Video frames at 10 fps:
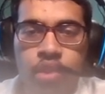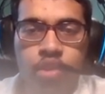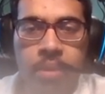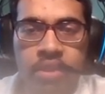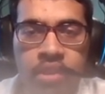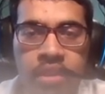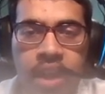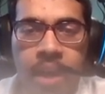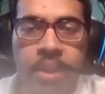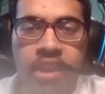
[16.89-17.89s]
So
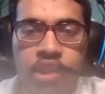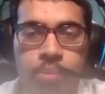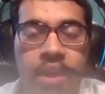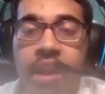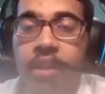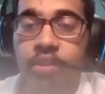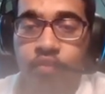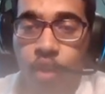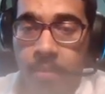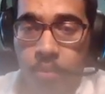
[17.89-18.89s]
basically, I'm gonna explain how the
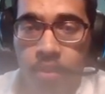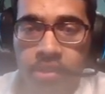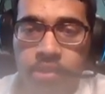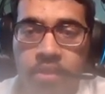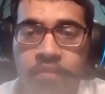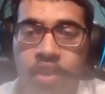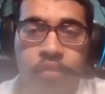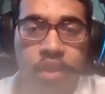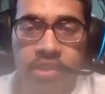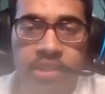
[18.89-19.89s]
format works. So feel
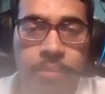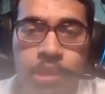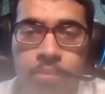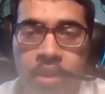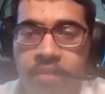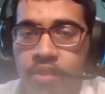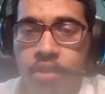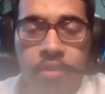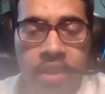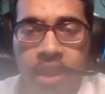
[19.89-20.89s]
free to skip this part if you
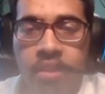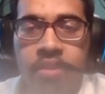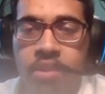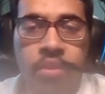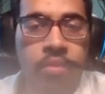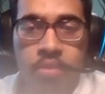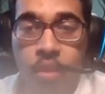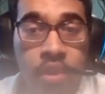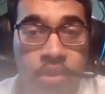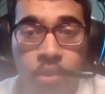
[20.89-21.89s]
don't care and you don't
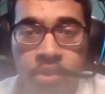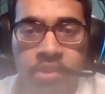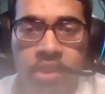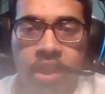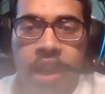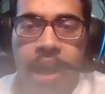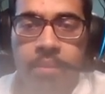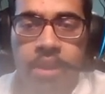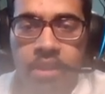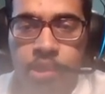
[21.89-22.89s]
you already know this.
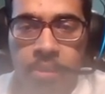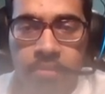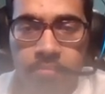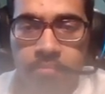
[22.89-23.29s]
I'm gonna explain